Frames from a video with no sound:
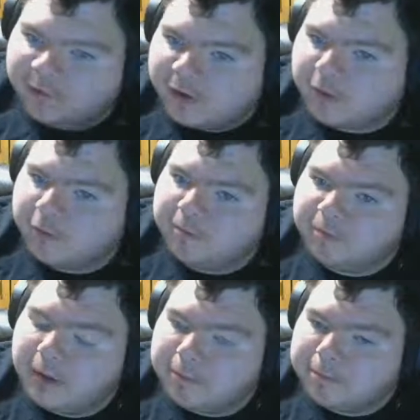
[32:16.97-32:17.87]
first
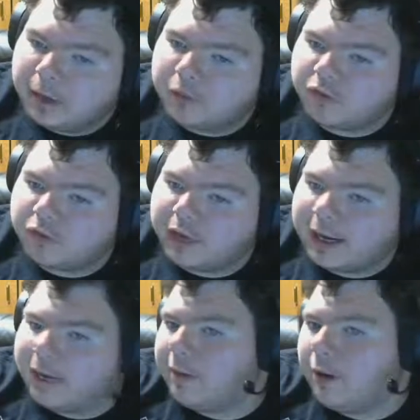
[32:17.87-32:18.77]
poster they
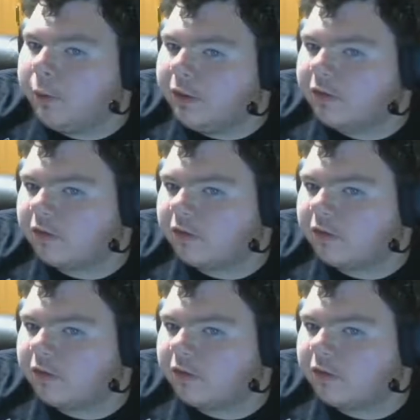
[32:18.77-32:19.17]
came out with,